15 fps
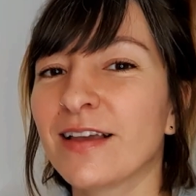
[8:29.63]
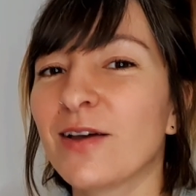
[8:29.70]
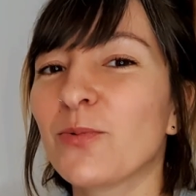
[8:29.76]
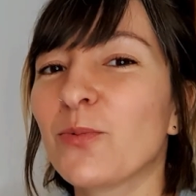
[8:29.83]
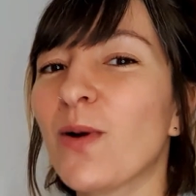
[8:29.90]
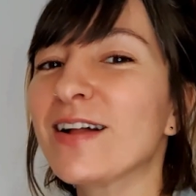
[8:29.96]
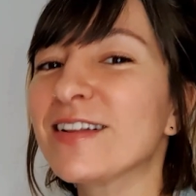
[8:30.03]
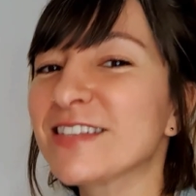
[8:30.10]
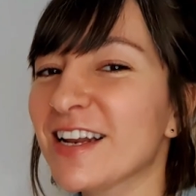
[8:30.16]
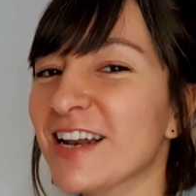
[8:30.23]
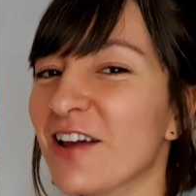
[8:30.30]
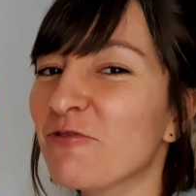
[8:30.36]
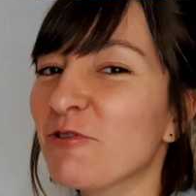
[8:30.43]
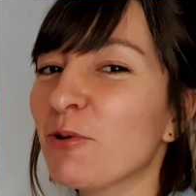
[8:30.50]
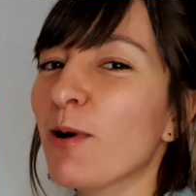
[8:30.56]
Well done,
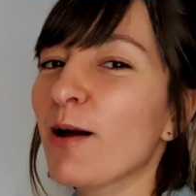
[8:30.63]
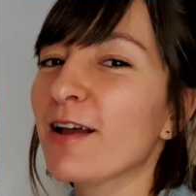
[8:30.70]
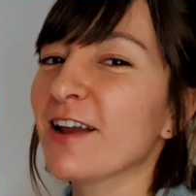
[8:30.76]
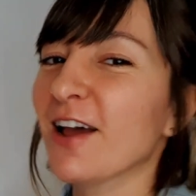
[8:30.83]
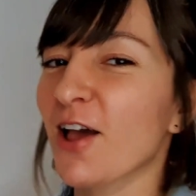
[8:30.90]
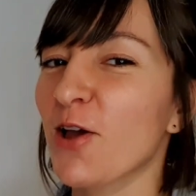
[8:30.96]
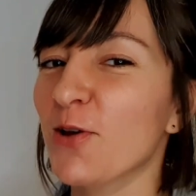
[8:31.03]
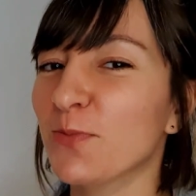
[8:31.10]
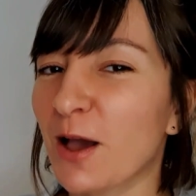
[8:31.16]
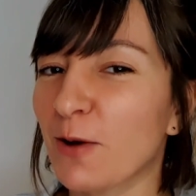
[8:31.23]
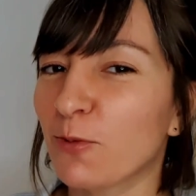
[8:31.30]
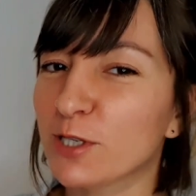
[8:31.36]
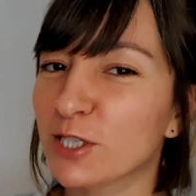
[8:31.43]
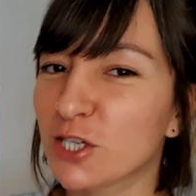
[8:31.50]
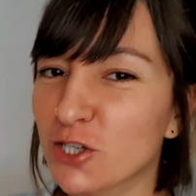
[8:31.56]
everyone. I hope that
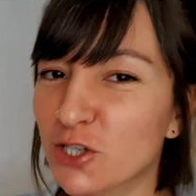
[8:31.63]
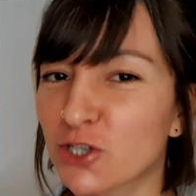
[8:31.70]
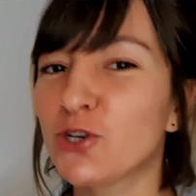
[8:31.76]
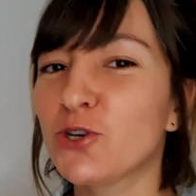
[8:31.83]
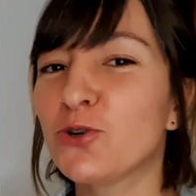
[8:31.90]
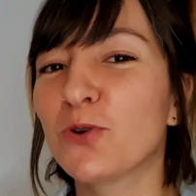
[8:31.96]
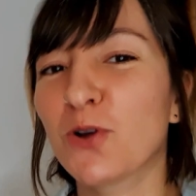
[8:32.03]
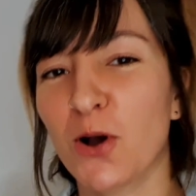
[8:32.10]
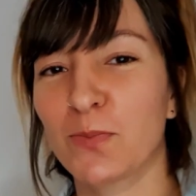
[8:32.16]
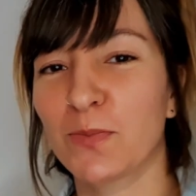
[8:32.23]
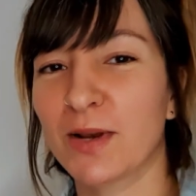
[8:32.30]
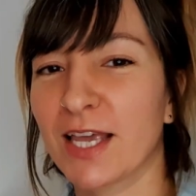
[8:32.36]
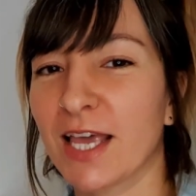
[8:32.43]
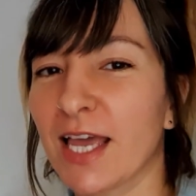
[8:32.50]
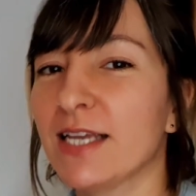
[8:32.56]
wasn't too
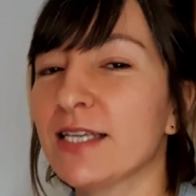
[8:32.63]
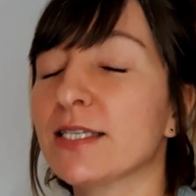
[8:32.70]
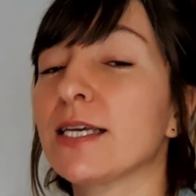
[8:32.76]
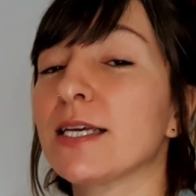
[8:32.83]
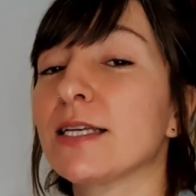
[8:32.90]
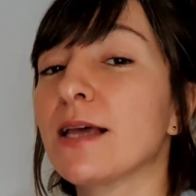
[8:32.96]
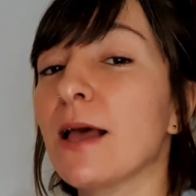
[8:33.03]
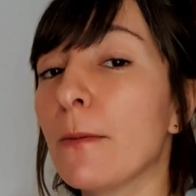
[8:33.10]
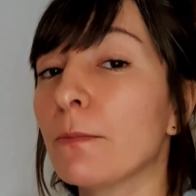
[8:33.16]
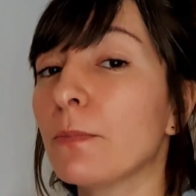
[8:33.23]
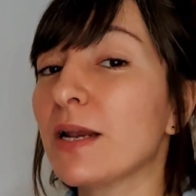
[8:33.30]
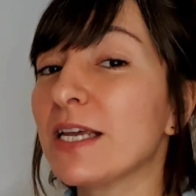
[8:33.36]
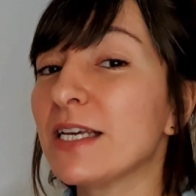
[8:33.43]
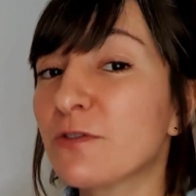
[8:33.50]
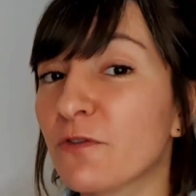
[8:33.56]
complicated.
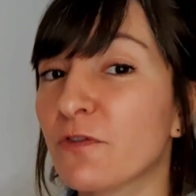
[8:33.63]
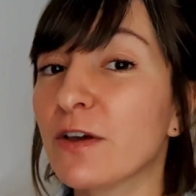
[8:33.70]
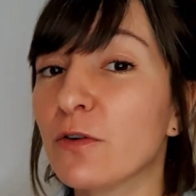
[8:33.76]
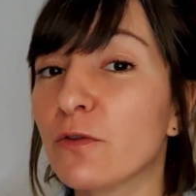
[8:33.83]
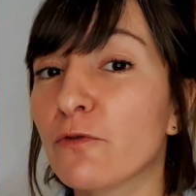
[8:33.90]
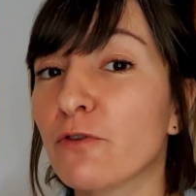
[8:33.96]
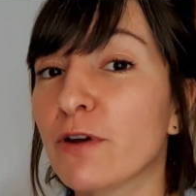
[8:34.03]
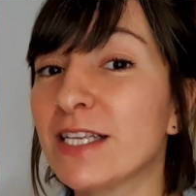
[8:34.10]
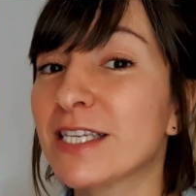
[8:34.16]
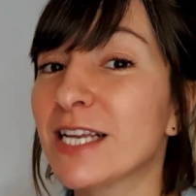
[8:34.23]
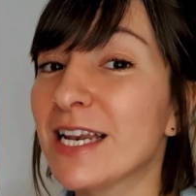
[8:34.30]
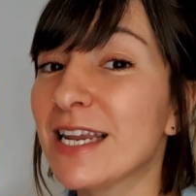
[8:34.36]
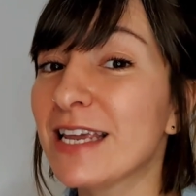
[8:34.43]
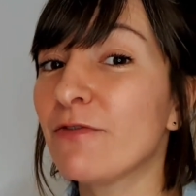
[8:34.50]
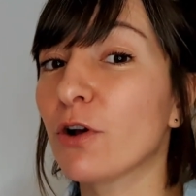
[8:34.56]
Please feel free to
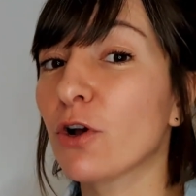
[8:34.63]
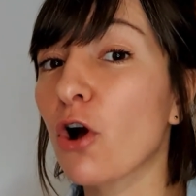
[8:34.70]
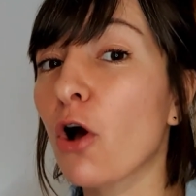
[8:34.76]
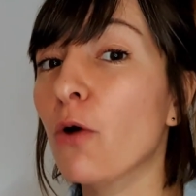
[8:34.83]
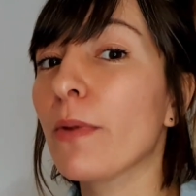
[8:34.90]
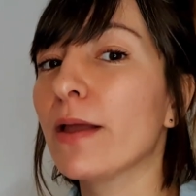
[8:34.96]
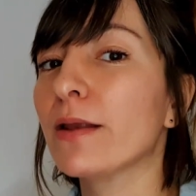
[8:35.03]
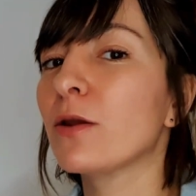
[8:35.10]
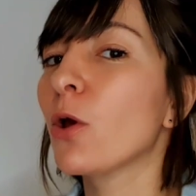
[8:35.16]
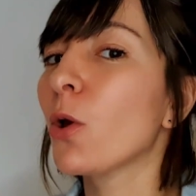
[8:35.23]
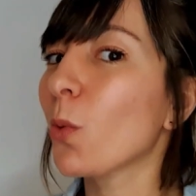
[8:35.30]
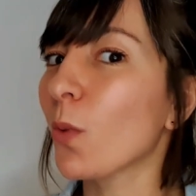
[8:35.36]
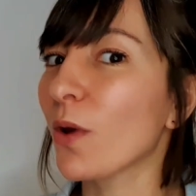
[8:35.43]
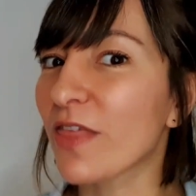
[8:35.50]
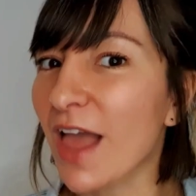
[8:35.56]
leave a comment
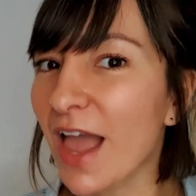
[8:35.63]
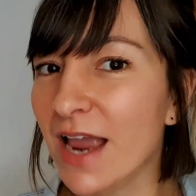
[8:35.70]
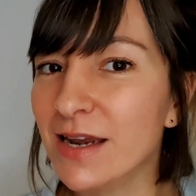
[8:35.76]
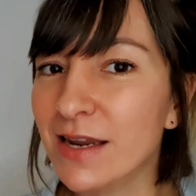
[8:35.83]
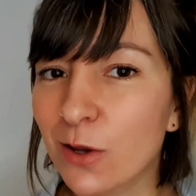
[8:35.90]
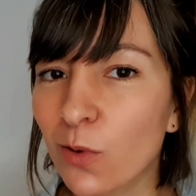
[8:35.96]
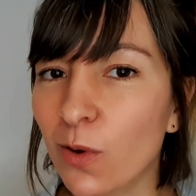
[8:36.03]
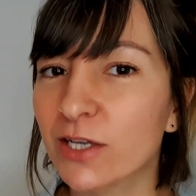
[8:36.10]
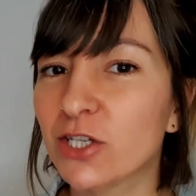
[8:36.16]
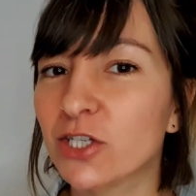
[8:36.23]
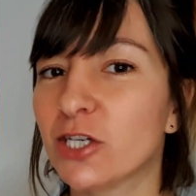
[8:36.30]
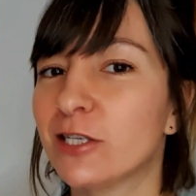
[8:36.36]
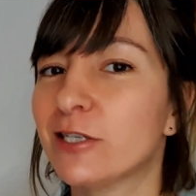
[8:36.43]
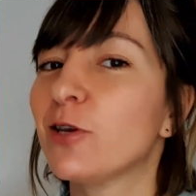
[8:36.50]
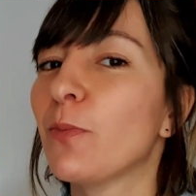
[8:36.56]
with any
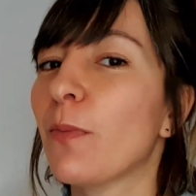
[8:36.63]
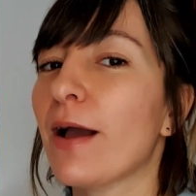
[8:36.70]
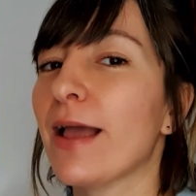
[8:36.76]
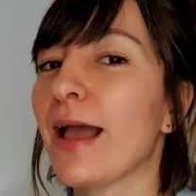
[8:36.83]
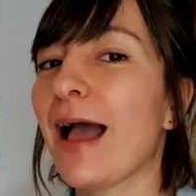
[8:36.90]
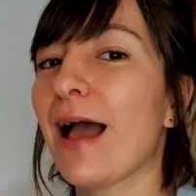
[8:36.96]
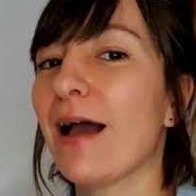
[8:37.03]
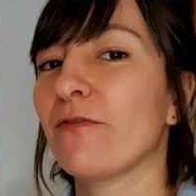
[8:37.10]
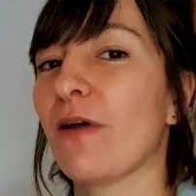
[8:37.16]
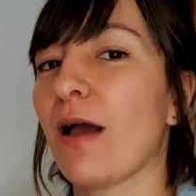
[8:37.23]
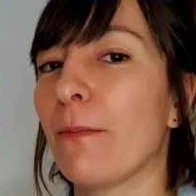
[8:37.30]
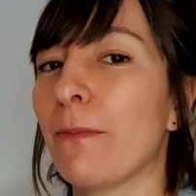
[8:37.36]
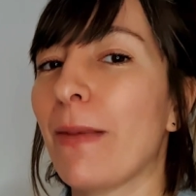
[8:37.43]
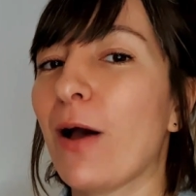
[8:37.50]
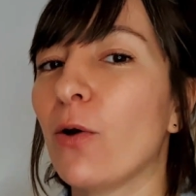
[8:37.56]
questions you might have
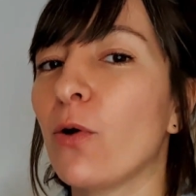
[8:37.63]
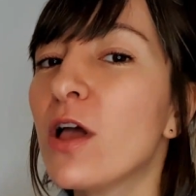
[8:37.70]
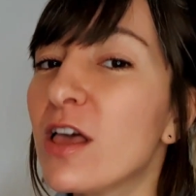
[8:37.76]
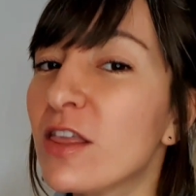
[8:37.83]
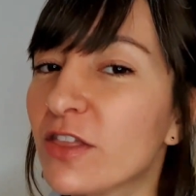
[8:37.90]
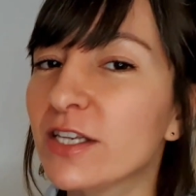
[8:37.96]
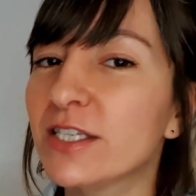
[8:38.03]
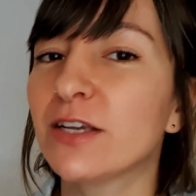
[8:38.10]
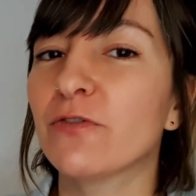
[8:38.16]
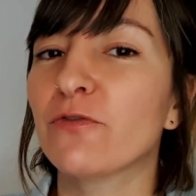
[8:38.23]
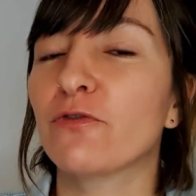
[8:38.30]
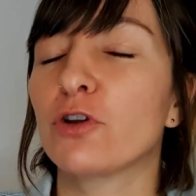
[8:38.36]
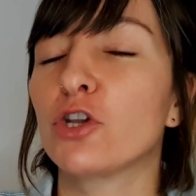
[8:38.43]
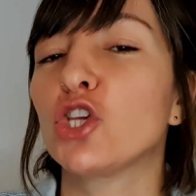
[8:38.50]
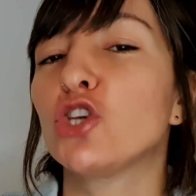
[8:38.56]
about the
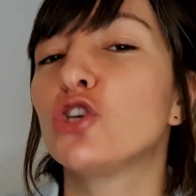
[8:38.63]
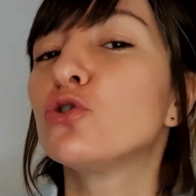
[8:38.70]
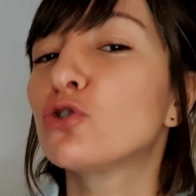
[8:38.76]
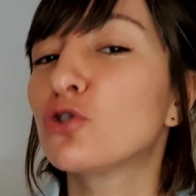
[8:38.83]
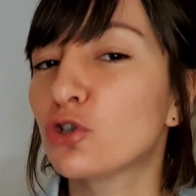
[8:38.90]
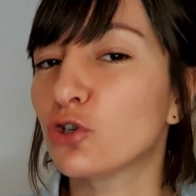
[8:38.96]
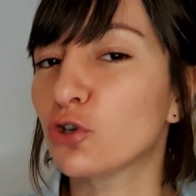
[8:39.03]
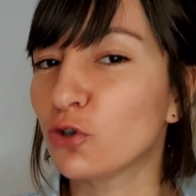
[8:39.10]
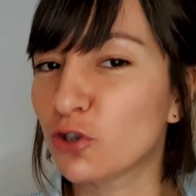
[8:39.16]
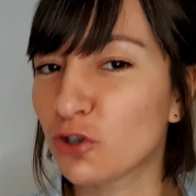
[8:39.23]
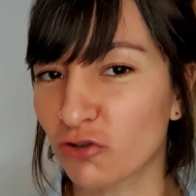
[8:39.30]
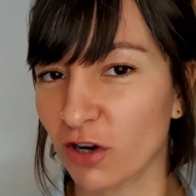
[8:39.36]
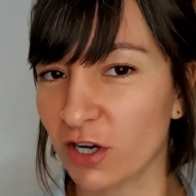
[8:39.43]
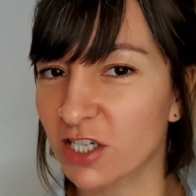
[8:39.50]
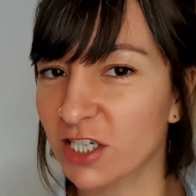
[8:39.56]
different used to
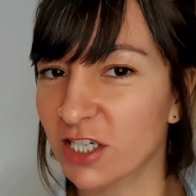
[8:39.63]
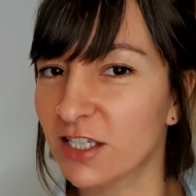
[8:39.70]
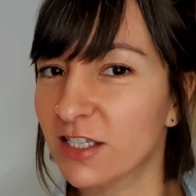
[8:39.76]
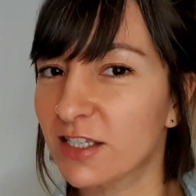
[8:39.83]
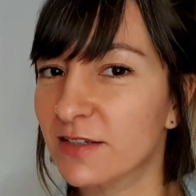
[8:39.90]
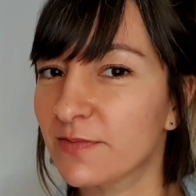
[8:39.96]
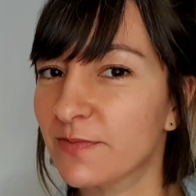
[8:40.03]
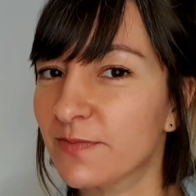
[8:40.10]
structures.